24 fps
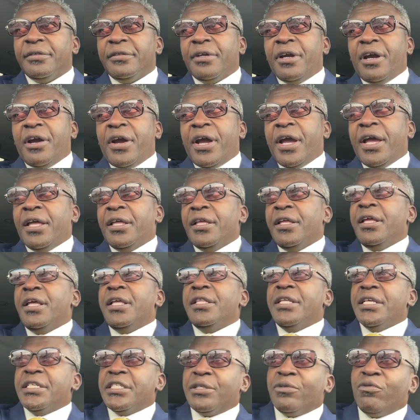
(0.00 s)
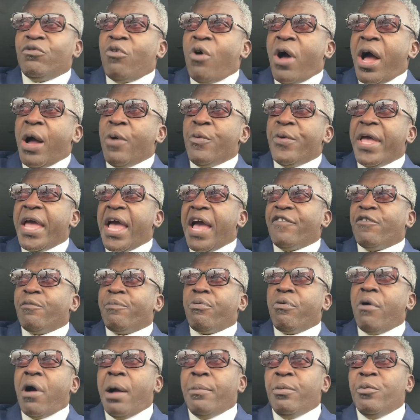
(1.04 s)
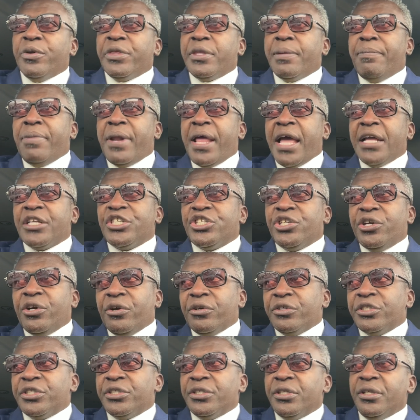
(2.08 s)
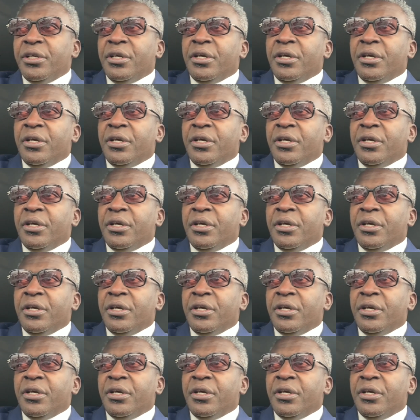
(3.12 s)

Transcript: All right, this is why we have a problem with the black church.